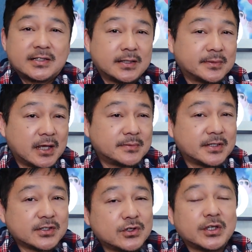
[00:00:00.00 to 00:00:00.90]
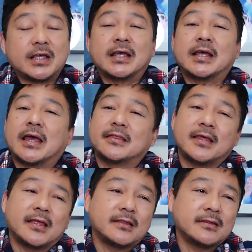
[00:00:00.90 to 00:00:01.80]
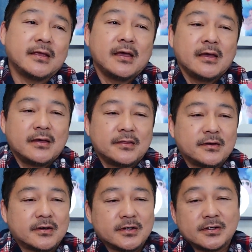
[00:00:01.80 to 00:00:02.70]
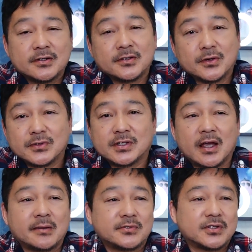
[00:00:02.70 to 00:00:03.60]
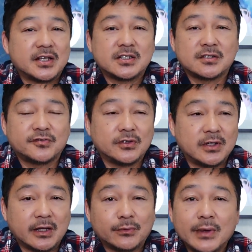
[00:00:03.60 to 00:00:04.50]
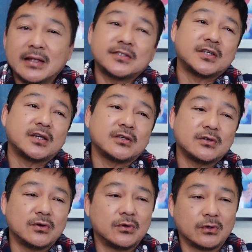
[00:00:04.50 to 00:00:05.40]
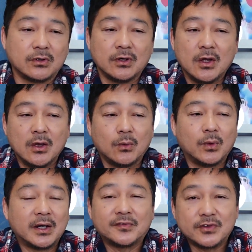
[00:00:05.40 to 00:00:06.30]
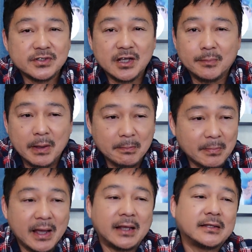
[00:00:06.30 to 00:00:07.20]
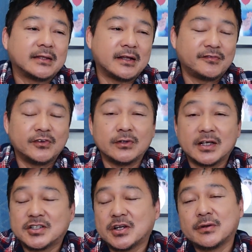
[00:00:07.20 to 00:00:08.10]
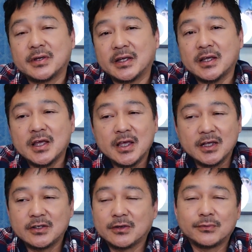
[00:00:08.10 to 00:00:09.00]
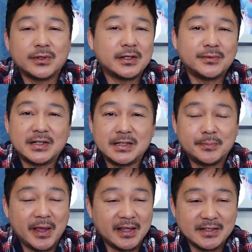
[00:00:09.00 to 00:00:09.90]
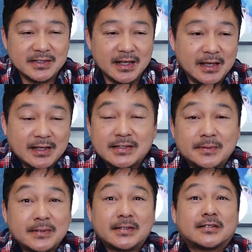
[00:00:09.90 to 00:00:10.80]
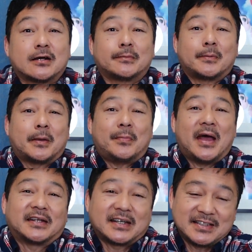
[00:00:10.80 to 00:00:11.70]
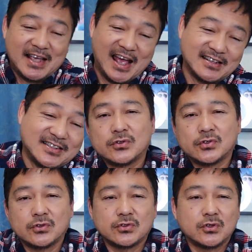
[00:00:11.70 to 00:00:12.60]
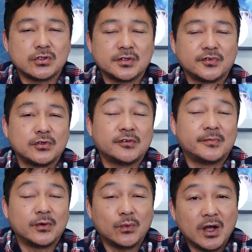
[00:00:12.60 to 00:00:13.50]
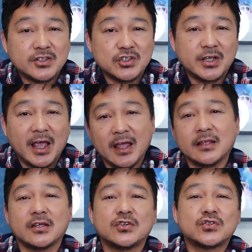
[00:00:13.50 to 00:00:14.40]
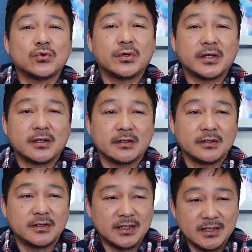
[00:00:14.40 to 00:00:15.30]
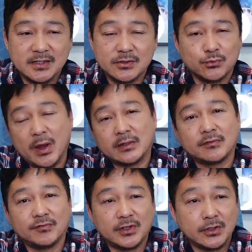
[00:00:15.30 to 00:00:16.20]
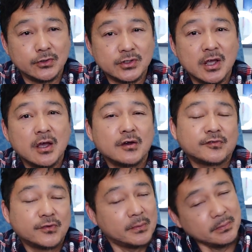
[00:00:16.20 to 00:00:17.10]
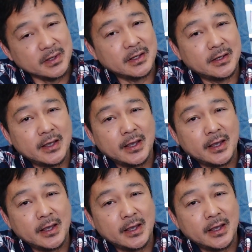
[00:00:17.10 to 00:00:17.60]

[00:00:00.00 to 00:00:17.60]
sometimes it's cooking, and then there are those times when I just feel like ranting or whatever's on my mind that I feel like sharing. It really depends. Sometimes I talk about my panic attacks. So to those of you who've been watching and enjoying these random videos from me,